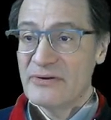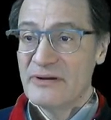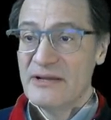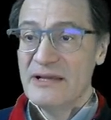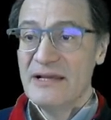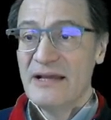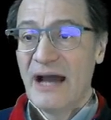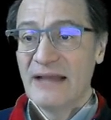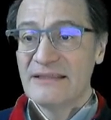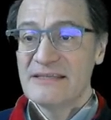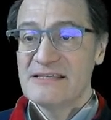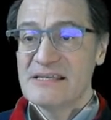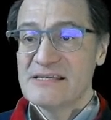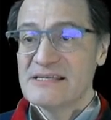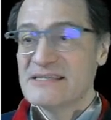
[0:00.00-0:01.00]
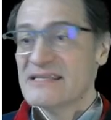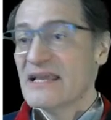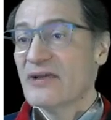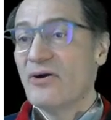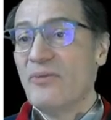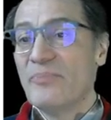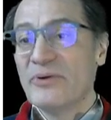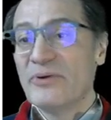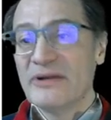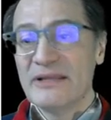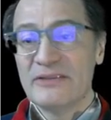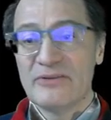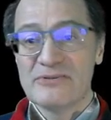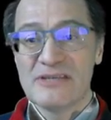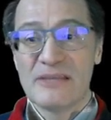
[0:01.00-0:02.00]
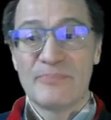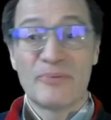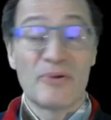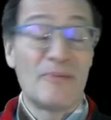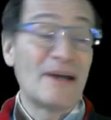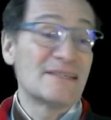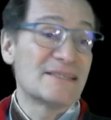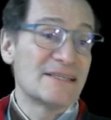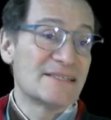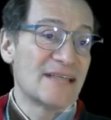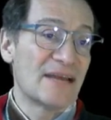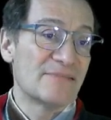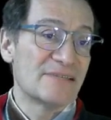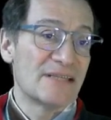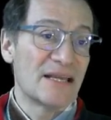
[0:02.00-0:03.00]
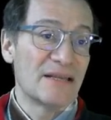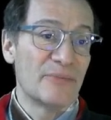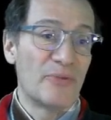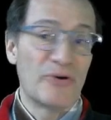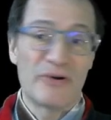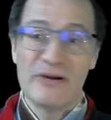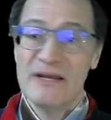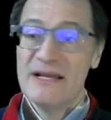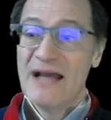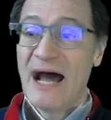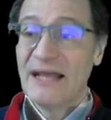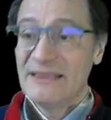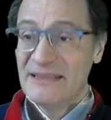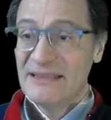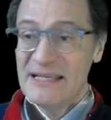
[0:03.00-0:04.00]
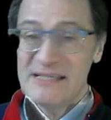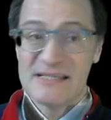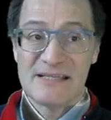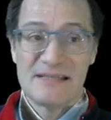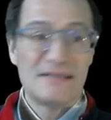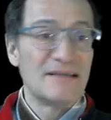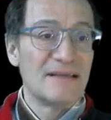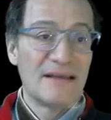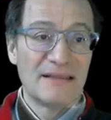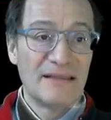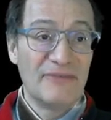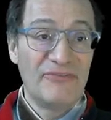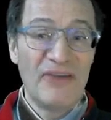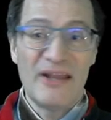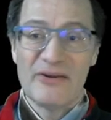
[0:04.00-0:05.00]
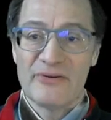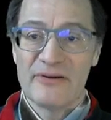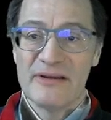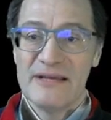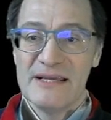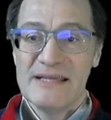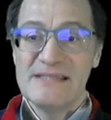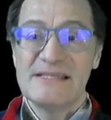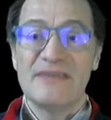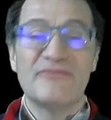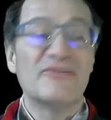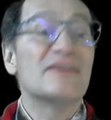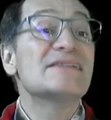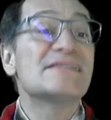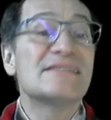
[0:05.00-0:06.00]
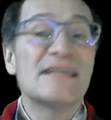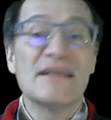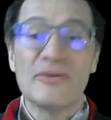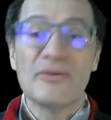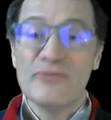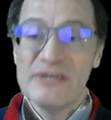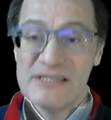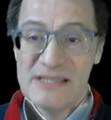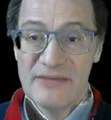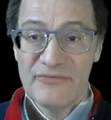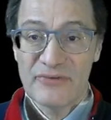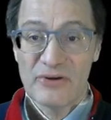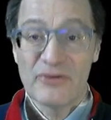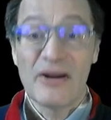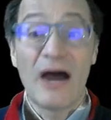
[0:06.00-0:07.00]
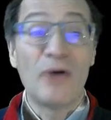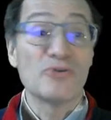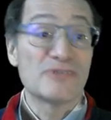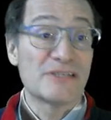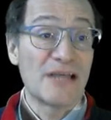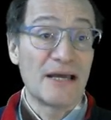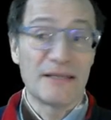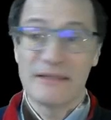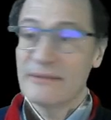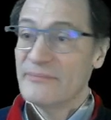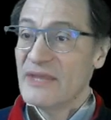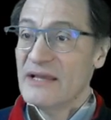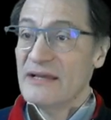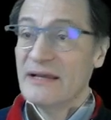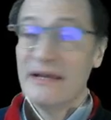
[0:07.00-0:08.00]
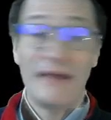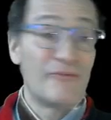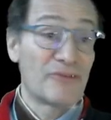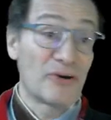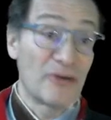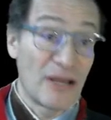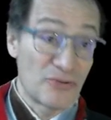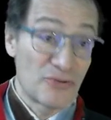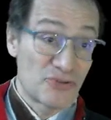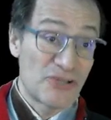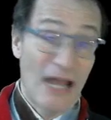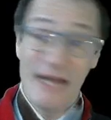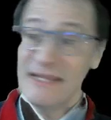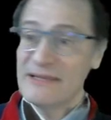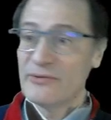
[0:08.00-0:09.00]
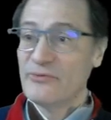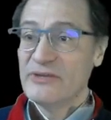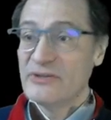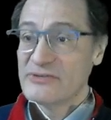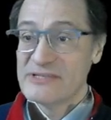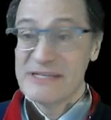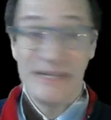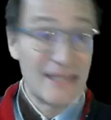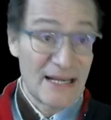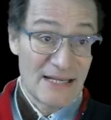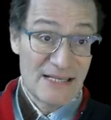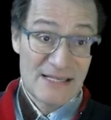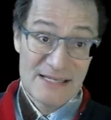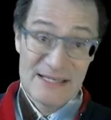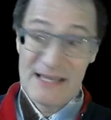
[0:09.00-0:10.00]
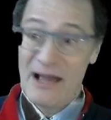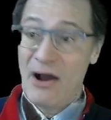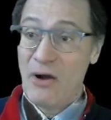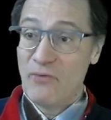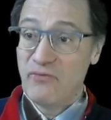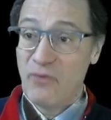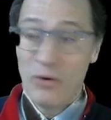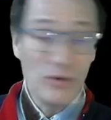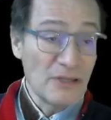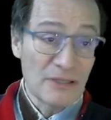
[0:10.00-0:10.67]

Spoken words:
And this is the component doesn't provide the service anymore. And this, the failure, is the first thing we see from outside. From outside, we don't see there is a fault.